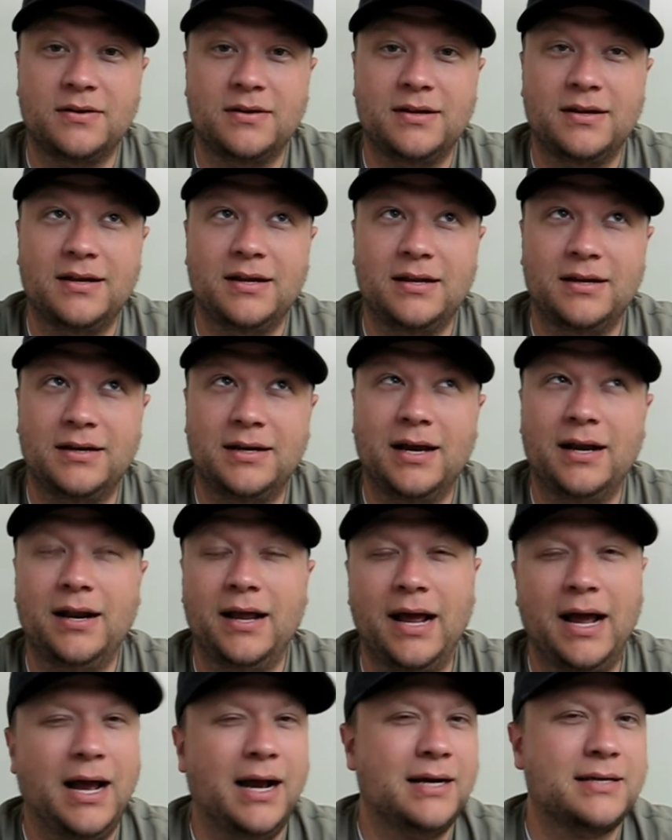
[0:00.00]
it kind
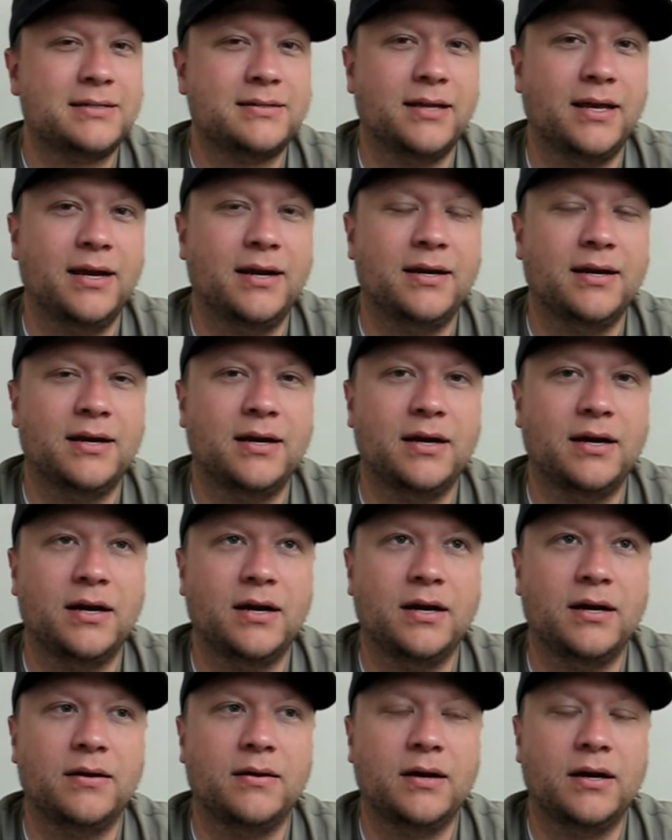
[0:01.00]
of acts like
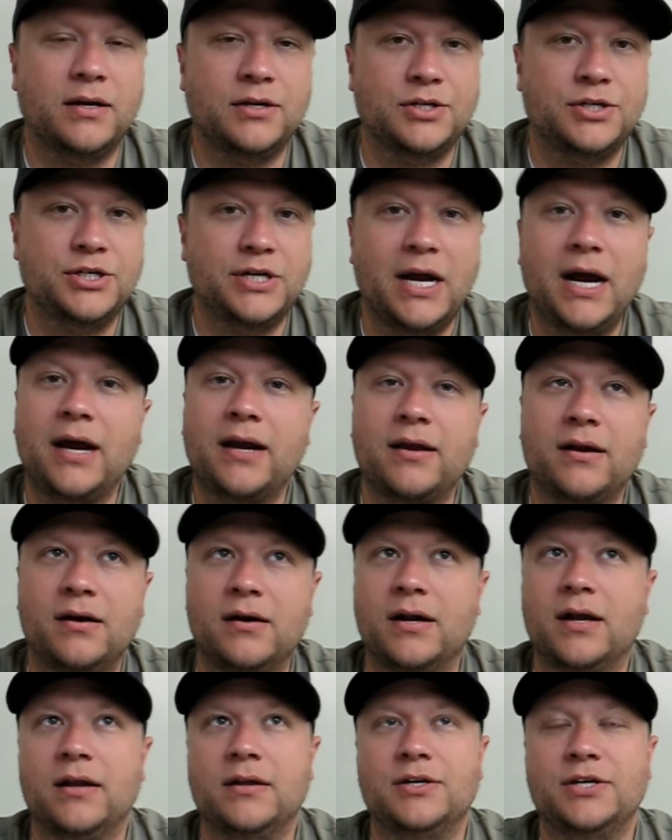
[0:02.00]
a jacket or
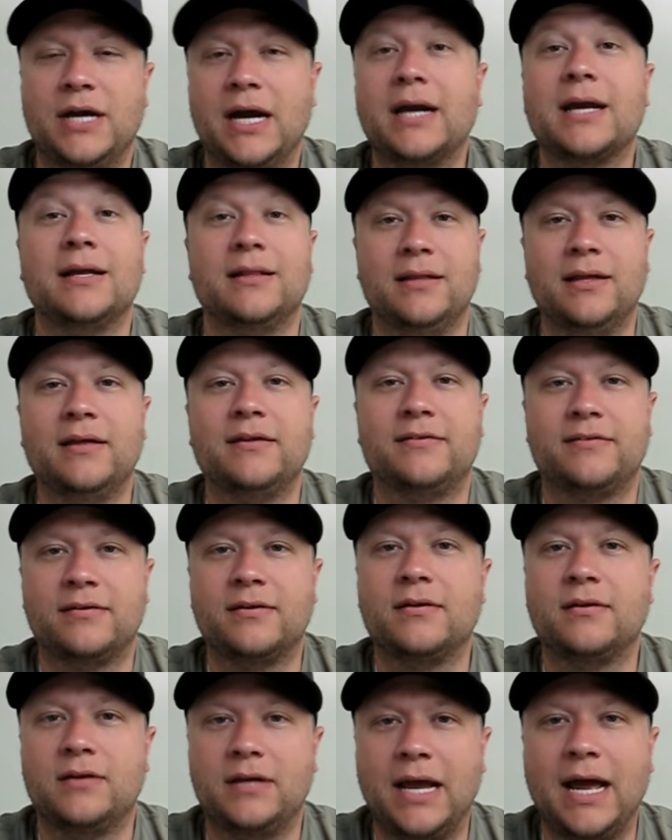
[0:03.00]
a
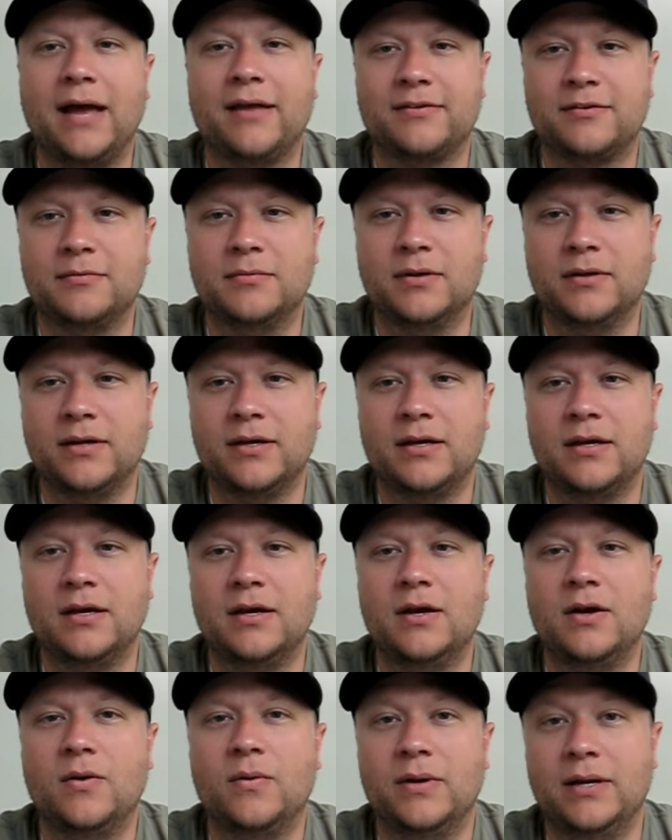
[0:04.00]
jacketless cast bullet
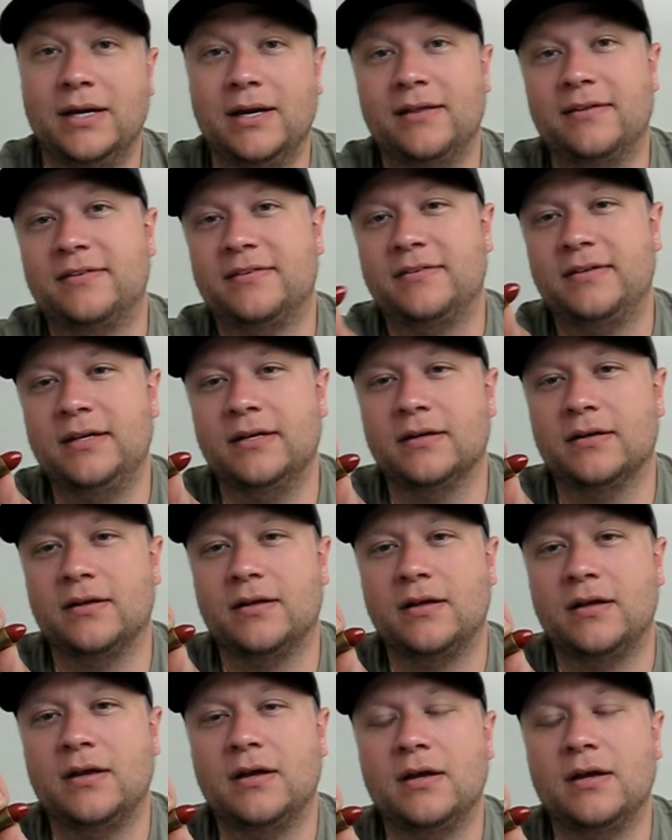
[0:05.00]
when it hits steel.